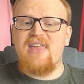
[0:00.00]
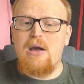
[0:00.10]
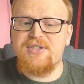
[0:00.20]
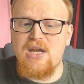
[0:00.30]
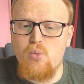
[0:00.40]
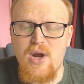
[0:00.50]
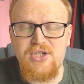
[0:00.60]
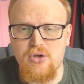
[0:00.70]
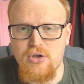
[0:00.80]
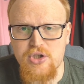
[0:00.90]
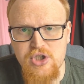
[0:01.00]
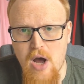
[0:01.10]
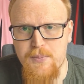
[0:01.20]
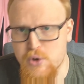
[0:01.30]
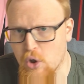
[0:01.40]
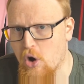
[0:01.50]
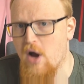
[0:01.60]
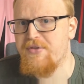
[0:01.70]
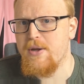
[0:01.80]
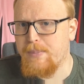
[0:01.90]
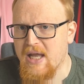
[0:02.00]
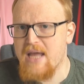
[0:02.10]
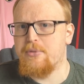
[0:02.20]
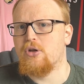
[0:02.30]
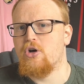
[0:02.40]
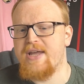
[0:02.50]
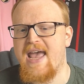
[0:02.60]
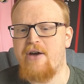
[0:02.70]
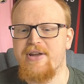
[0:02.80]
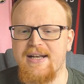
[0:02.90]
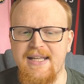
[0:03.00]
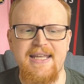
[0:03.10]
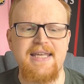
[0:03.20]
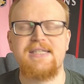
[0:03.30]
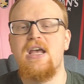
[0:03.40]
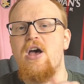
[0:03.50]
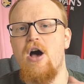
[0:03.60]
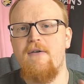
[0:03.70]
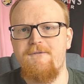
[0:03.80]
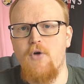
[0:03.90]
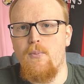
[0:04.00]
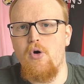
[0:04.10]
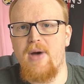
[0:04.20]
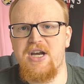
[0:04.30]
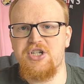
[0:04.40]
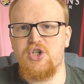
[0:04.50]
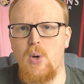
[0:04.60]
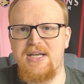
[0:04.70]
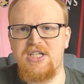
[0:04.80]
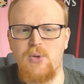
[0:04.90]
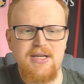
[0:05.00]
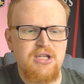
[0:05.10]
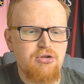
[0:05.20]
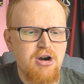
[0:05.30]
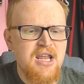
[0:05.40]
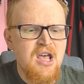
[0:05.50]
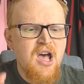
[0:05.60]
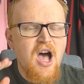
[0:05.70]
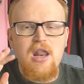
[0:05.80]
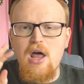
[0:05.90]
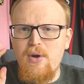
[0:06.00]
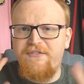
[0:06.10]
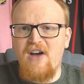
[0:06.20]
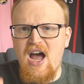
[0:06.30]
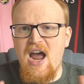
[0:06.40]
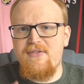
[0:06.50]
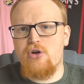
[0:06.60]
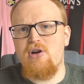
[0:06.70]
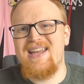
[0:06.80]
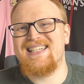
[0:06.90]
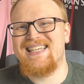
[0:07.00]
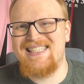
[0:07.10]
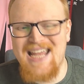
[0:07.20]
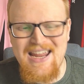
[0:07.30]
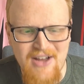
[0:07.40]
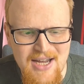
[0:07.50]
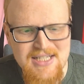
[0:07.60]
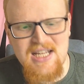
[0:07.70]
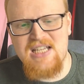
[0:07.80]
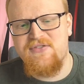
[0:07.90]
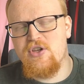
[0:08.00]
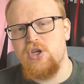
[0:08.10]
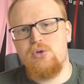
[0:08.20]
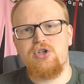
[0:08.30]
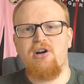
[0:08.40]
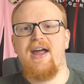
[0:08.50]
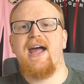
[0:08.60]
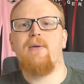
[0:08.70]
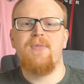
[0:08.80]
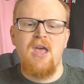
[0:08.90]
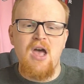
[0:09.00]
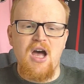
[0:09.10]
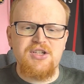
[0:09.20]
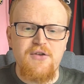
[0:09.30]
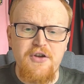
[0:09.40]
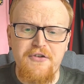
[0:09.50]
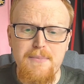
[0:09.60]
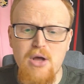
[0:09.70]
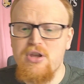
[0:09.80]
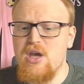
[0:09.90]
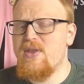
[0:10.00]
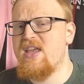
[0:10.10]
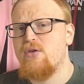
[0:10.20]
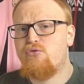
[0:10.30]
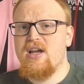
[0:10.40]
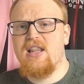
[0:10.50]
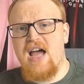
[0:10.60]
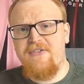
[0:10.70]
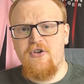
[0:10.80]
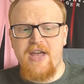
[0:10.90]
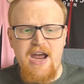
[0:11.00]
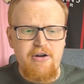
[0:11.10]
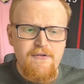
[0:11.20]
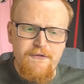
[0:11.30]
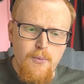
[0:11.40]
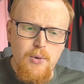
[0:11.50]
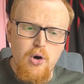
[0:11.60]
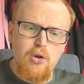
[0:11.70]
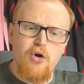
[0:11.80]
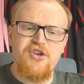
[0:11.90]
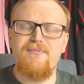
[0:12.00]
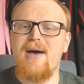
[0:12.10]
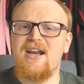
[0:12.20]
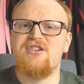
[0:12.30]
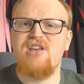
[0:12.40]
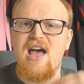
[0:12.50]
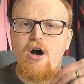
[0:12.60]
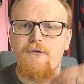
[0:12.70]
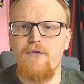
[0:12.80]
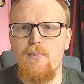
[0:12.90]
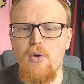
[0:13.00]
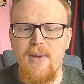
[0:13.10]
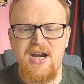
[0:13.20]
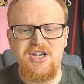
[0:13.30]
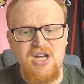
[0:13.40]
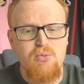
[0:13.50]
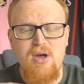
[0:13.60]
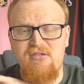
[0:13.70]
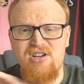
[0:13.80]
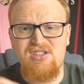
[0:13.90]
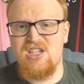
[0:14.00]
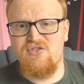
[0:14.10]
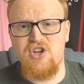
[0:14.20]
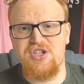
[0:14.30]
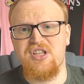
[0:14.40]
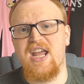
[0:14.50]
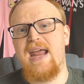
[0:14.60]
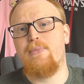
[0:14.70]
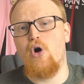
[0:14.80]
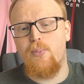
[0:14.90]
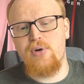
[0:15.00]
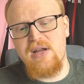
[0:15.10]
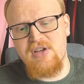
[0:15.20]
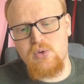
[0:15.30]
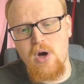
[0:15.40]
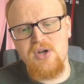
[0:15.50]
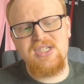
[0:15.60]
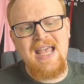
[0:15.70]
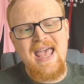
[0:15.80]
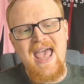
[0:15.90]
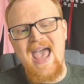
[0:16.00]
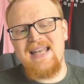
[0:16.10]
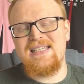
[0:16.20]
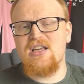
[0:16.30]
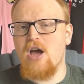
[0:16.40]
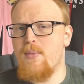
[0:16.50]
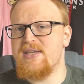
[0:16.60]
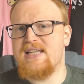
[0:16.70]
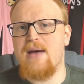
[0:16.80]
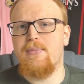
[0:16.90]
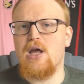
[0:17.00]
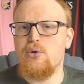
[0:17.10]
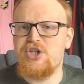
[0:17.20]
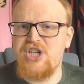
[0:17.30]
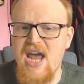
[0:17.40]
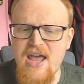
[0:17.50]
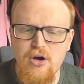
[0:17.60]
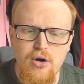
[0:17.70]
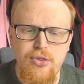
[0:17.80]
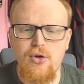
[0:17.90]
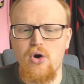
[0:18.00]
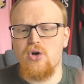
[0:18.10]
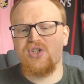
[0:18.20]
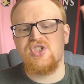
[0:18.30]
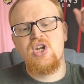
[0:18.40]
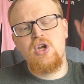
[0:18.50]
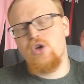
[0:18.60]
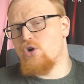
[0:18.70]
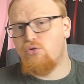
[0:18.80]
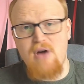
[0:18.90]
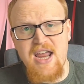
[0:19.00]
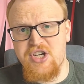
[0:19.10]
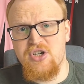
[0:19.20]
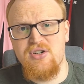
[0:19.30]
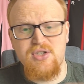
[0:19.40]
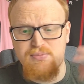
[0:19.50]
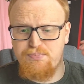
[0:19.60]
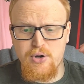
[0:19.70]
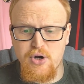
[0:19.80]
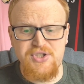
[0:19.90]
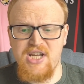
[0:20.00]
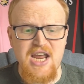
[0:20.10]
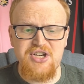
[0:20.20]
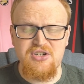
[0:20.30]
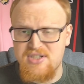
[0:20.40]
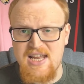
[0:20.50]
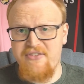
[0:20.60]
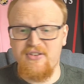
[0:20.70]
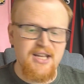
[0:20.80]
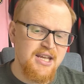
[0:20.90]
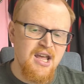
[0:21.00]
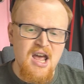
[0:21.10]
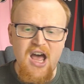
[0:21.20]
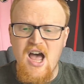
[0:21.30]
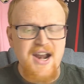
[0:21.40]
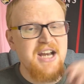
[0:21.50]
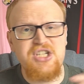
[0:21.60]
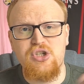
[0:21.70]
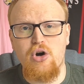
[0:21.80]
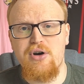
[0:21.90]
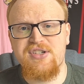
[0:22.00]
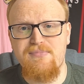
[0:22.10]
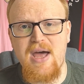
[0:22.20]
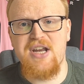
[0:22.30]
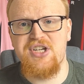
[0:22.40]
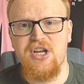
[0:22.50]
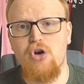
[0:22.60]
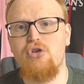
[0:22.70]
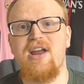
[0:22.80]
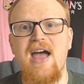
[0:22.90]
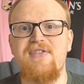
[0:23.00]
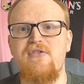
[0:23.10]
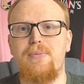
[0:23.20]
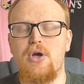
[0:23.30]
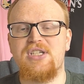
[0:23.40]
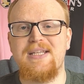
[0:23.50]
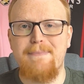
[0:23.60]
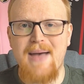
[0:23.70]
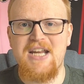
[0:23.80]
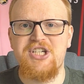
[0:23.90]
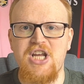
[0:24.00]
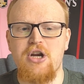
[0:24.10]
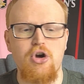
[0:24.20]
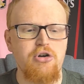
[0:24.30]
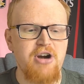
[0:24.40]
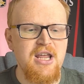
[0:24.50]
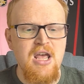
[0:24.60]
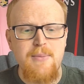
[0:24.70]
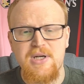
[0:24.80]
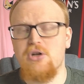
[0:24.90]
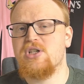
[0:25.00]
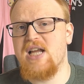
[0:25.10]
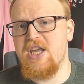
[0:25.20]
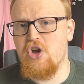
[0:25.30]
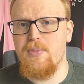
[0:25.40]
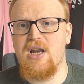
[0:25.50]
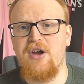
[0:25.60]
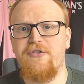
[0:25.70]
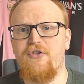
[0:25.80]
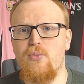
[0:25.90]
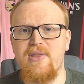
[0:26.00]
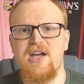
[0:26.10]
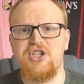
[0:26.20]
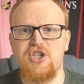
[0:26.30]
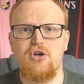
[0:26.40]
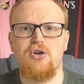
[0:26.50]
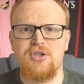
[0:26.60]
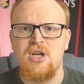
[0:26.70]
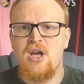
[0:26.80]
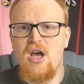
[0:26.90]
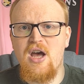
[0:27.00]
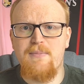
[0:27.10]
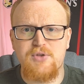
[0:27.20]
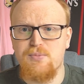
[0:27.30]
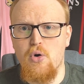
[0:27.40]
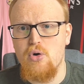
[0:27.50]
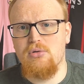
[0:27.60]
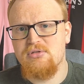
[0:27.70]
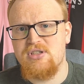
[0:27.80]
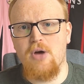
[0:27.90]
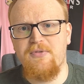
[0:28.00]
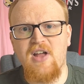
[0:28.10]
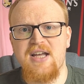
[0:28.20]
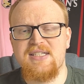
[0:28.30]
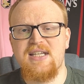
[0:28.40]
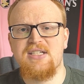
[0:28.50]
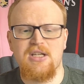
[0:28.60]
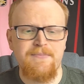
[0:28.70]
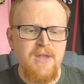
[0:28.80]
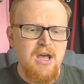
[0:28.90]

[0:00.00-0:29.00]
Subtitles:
That was a whistle-stop tour of the playable Hungarian leagues on Football Manager 2023, along with 5 great save ideas for you to try out. So if you're familiar with either real-life Hungarian football or you've managed there on Football Manager, whether it's this version of the game or previous ones, head to the comments down below, share your thoughts, corrections, pronunciations definitely, and any stories of managing in Hungary. I've never personally managed in Hungary, but it looks like it could be a lot of fun with that short, small top flight season.